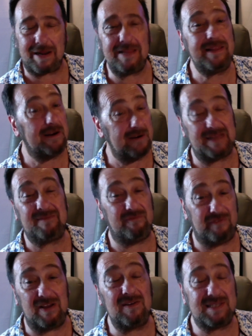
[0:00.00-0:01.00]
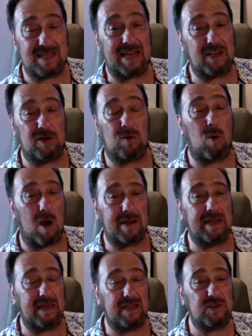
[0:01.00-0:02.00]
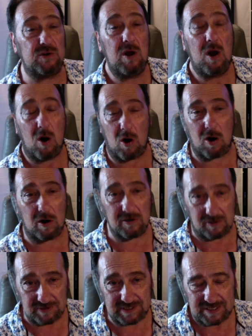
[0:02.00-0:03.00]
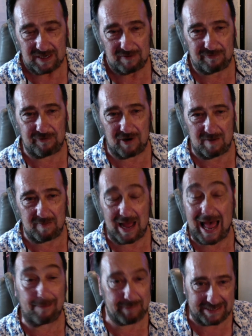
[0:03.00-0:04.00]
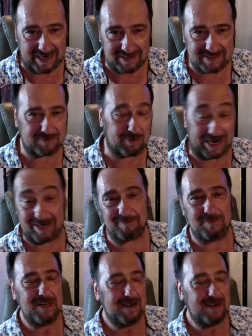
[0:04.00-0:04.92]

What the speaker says: in there, it feels like you're walking into Arnold's from Happy Days, right?